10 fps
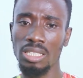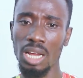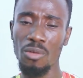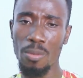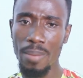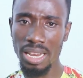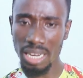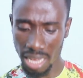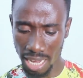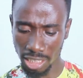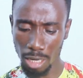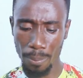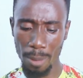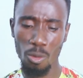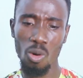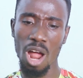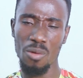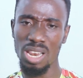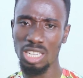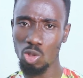the remaining eighteen people are
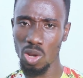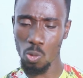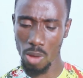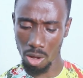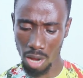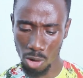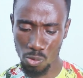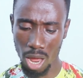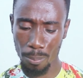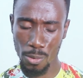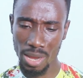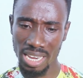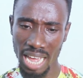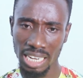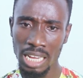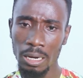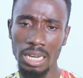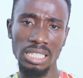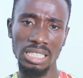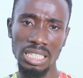really doing well, and we are praying that
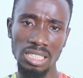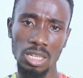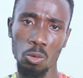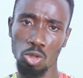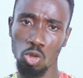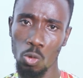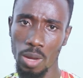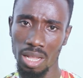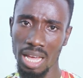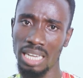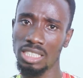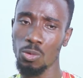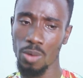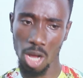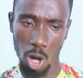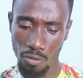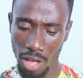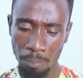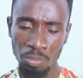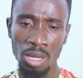indeed they will do well and
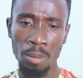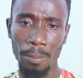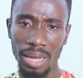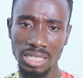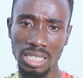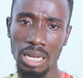recover. But